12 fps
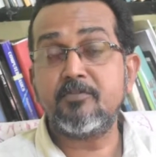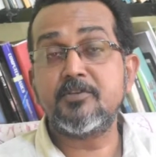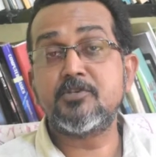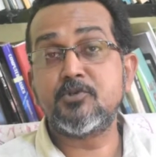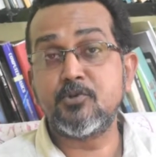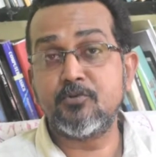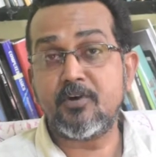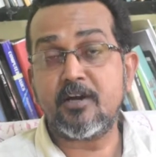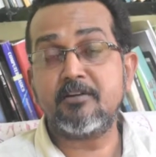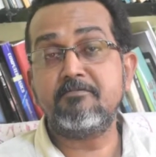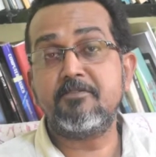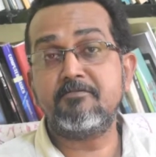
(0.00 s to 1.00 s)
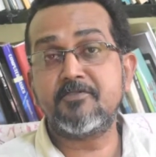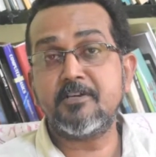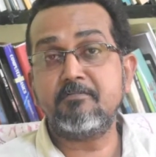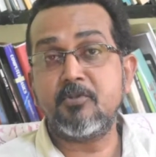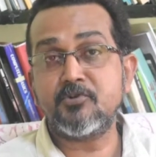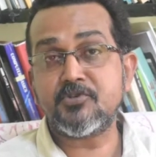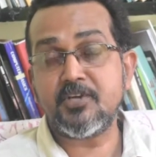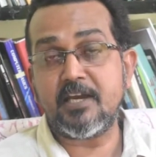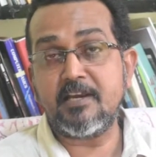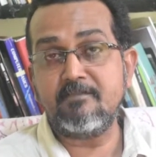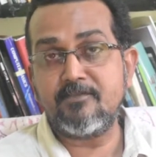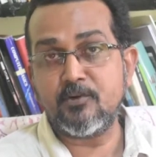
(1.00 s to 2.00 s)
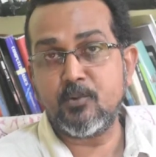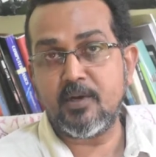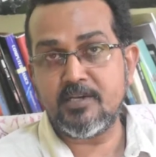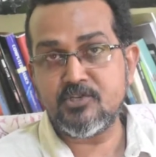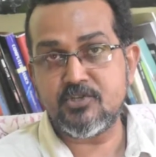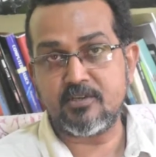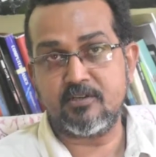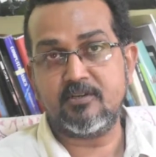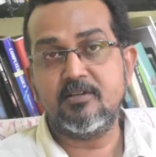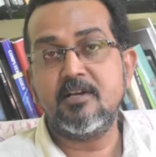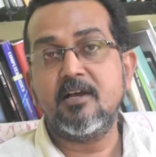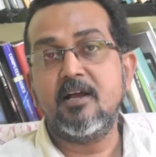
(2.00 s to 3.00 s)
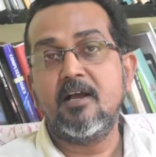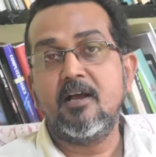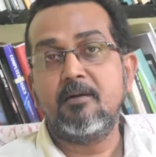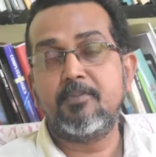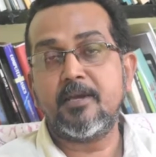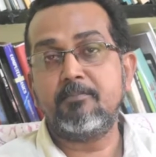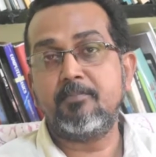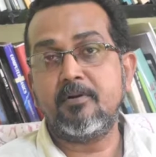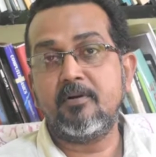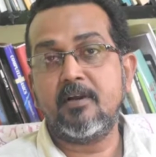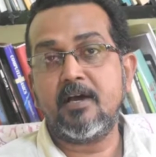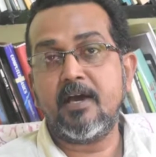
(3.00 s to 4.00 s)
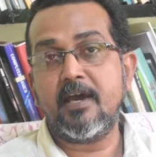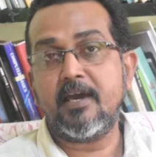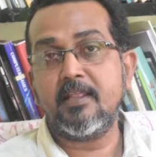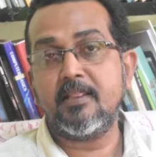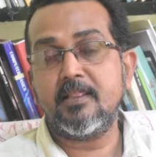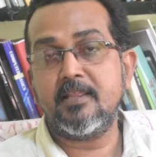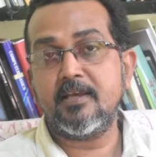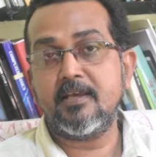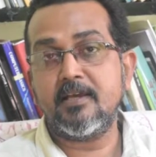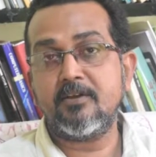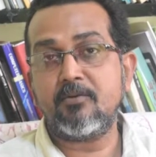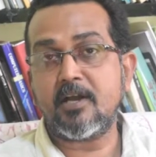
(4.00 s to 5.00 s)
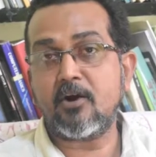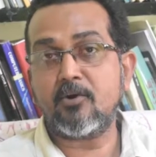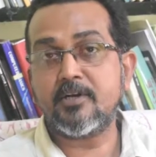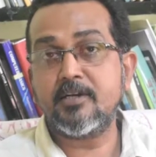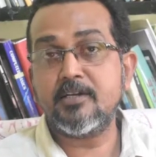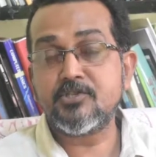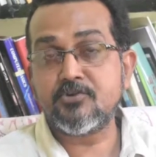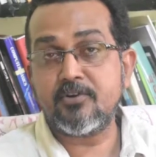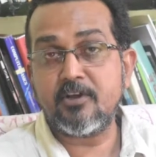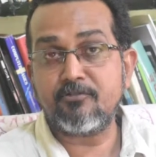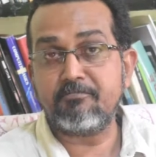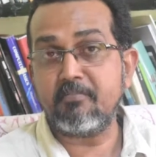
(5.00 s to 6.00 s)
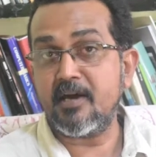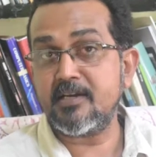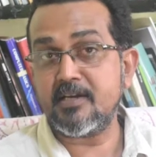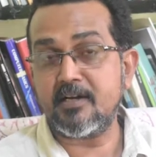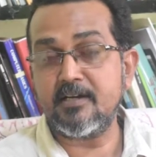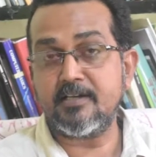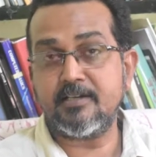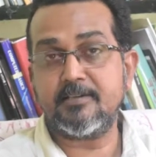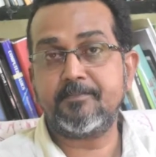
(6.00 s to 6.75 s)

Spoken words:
250 most influential people in the recorded history of mankind.